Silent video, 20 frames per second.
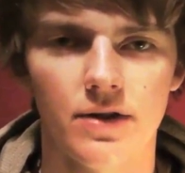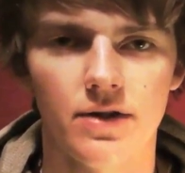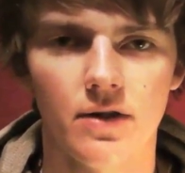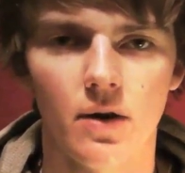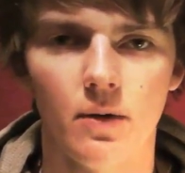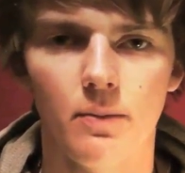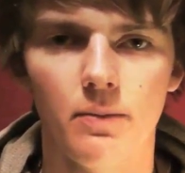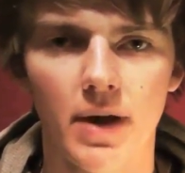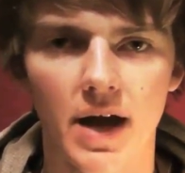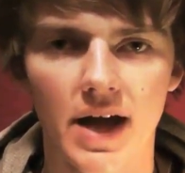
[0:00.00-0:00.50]
no
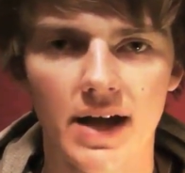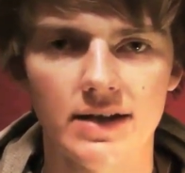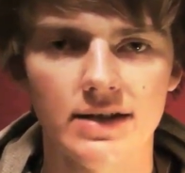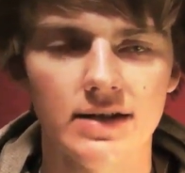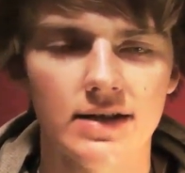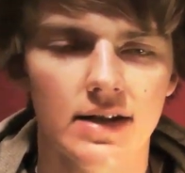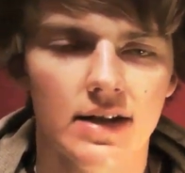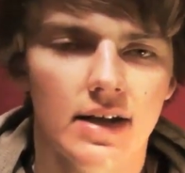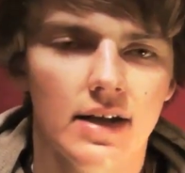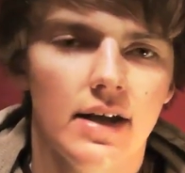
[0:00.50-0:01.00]
bend.
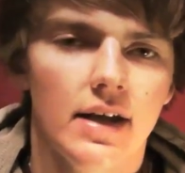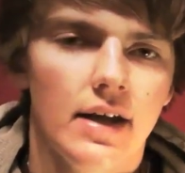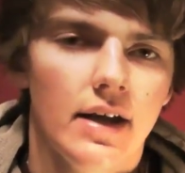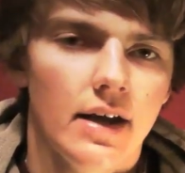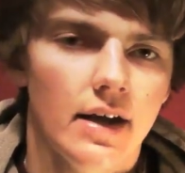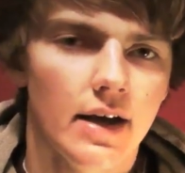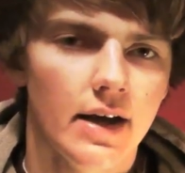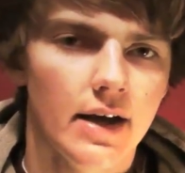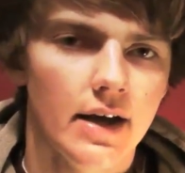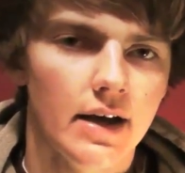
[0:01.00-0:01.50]

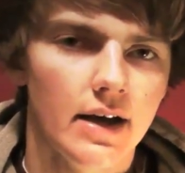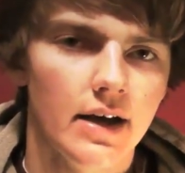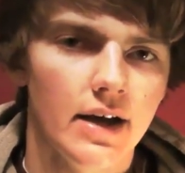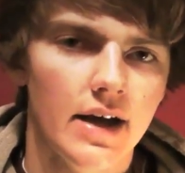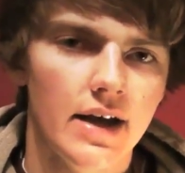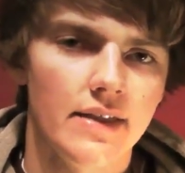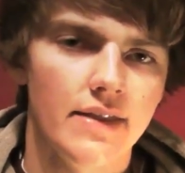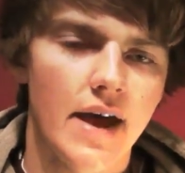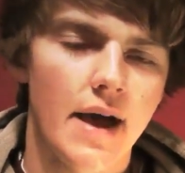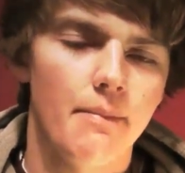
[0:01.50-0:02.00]

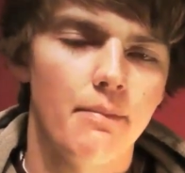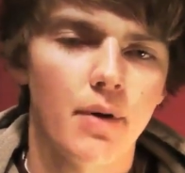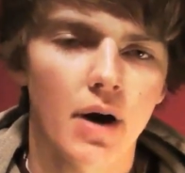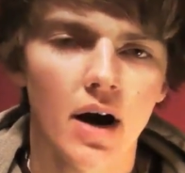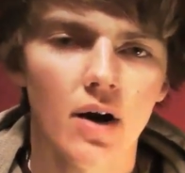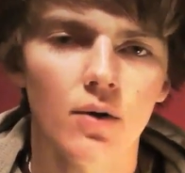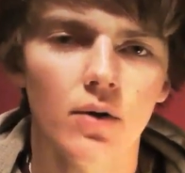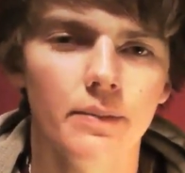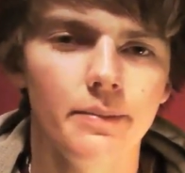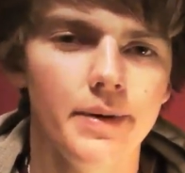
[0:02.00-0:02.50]
And that bar
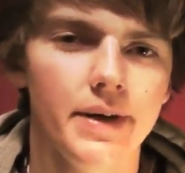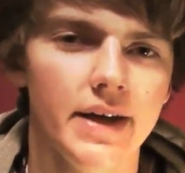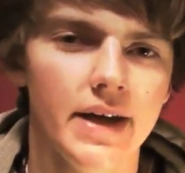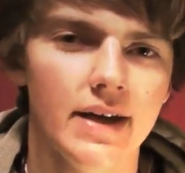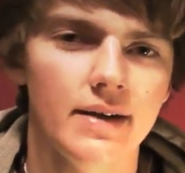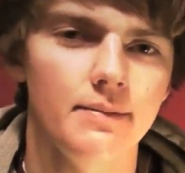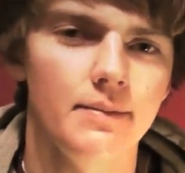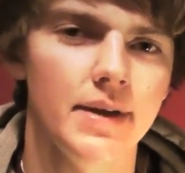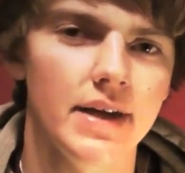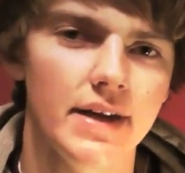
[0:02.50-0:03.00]
will be
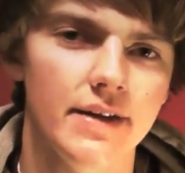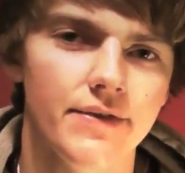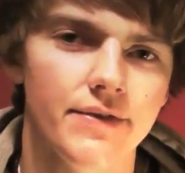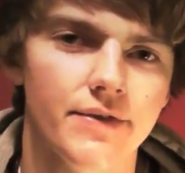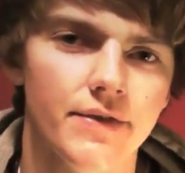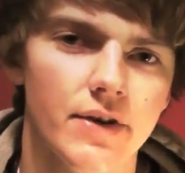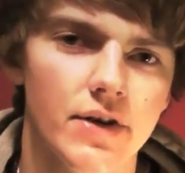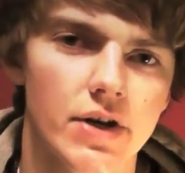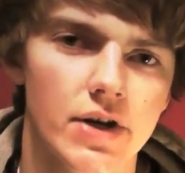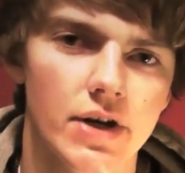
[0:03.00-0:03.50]
in me
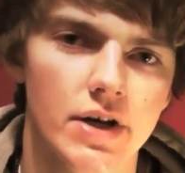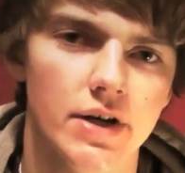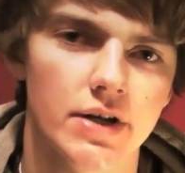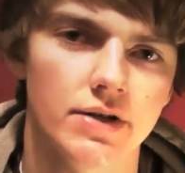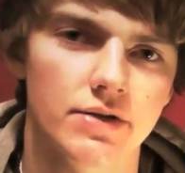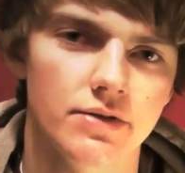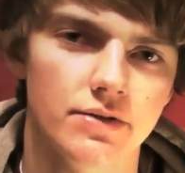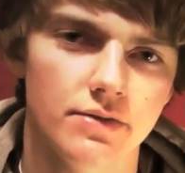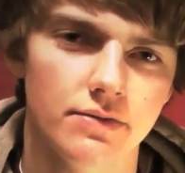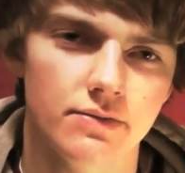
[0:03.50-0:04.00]
for
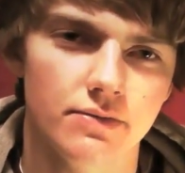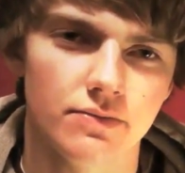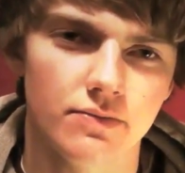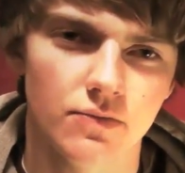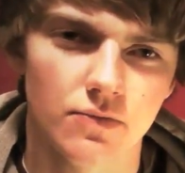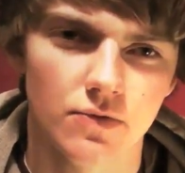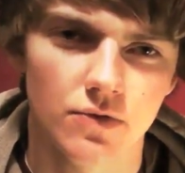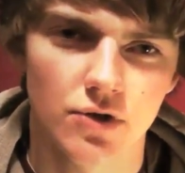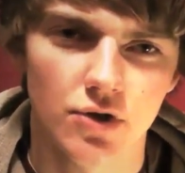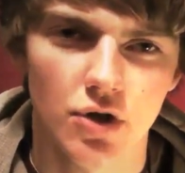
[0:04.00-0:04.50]

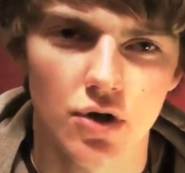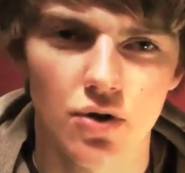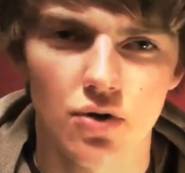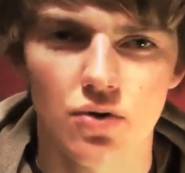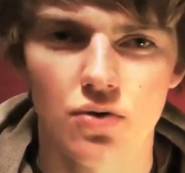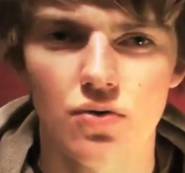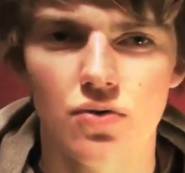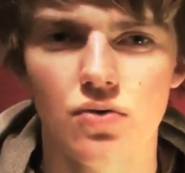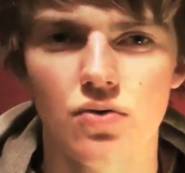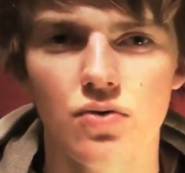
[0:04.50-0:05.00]

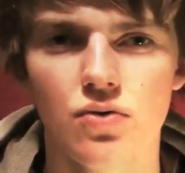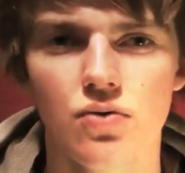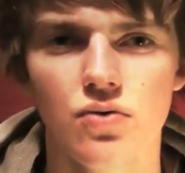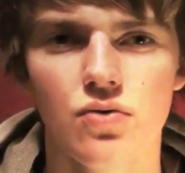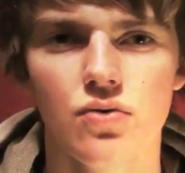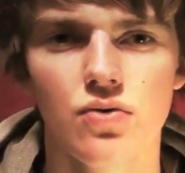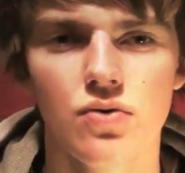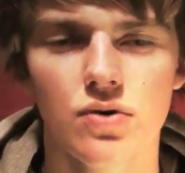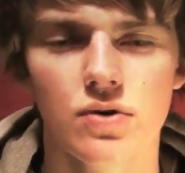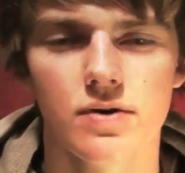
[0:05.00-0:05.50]

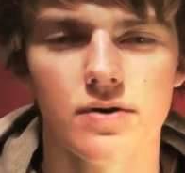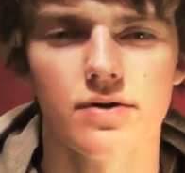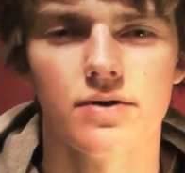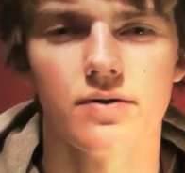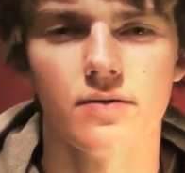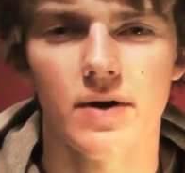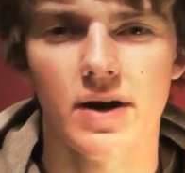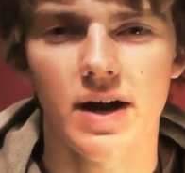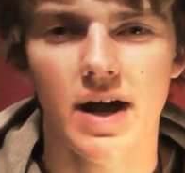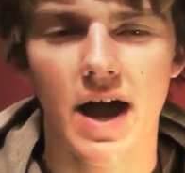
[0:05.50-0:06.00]
2,
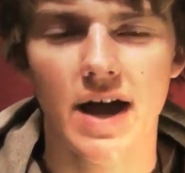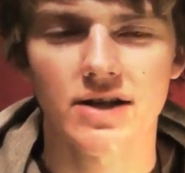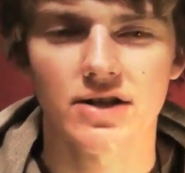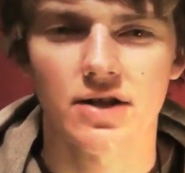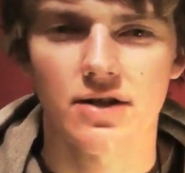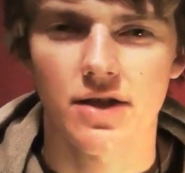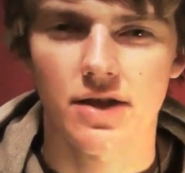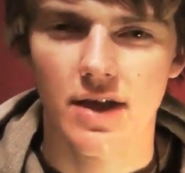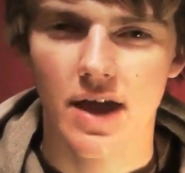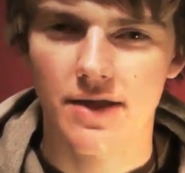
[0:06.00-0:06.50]
3,
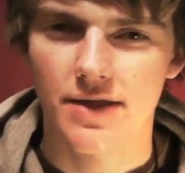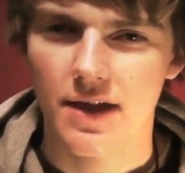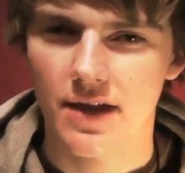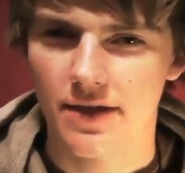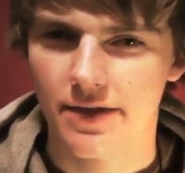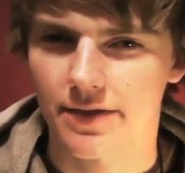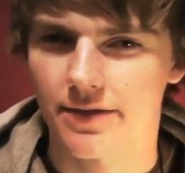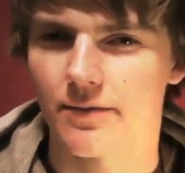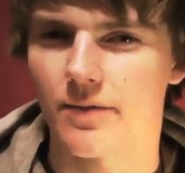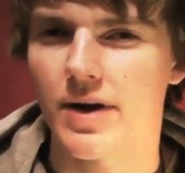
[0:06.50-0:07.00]
actually I think
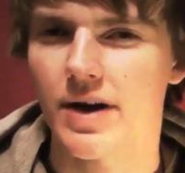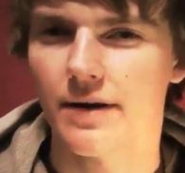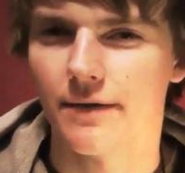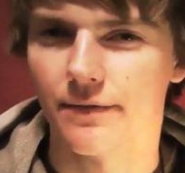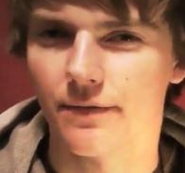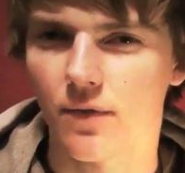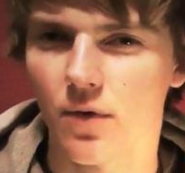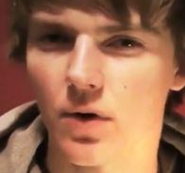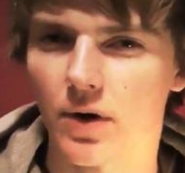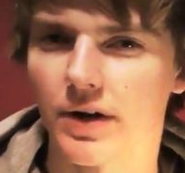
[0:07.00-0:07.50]
3 to
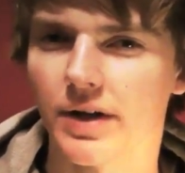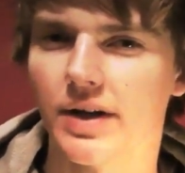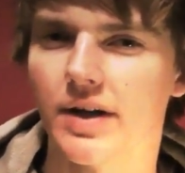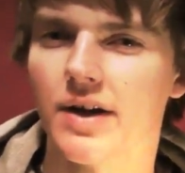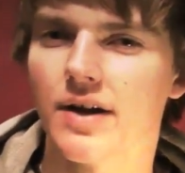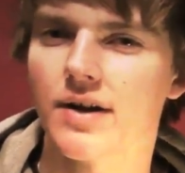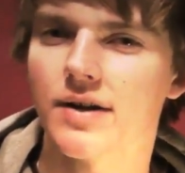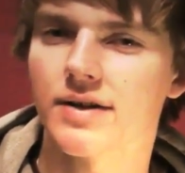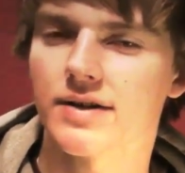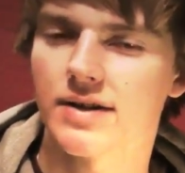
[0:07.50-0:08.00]
4
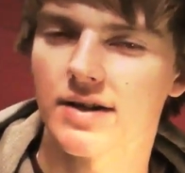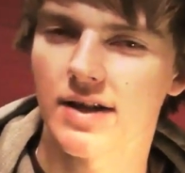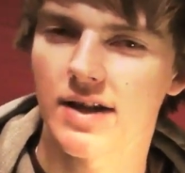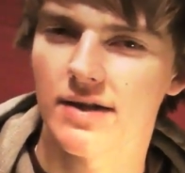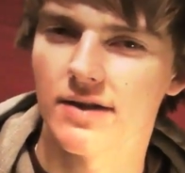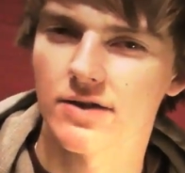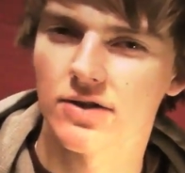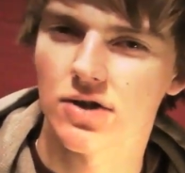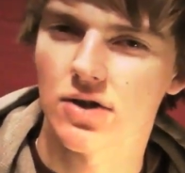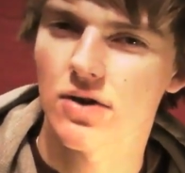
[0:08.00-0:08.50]
years,
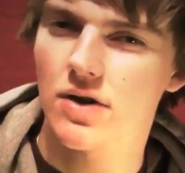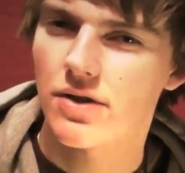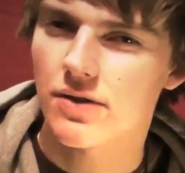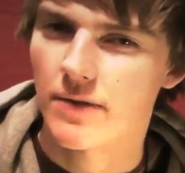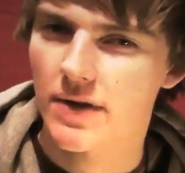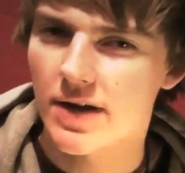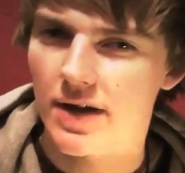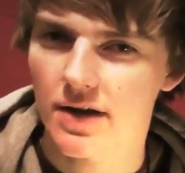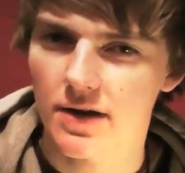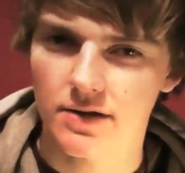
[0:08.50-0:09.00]
either 2 to
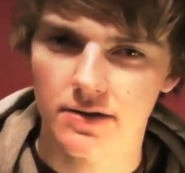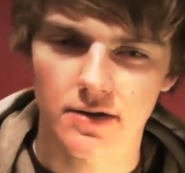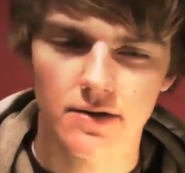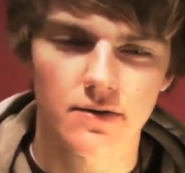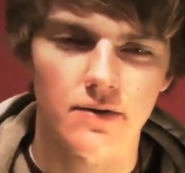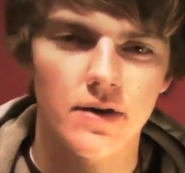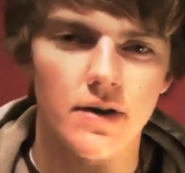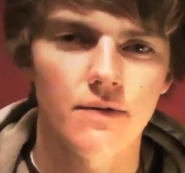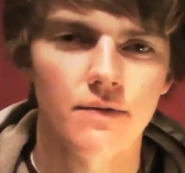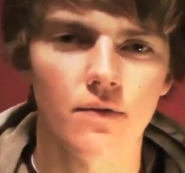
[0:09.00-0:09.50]
3 years or
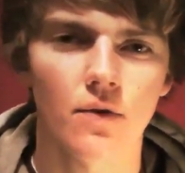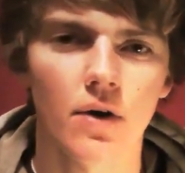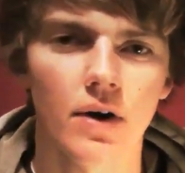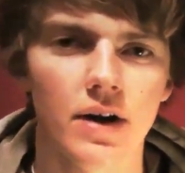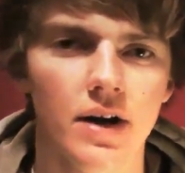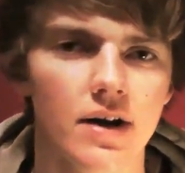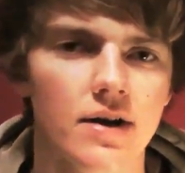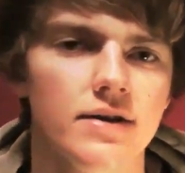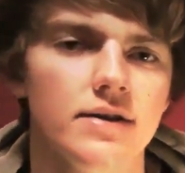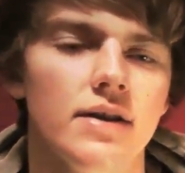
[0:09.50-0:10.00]
3 to 4
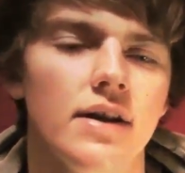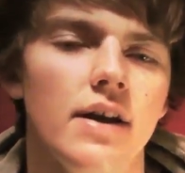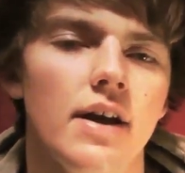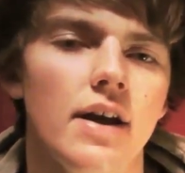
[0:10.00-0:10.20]
years.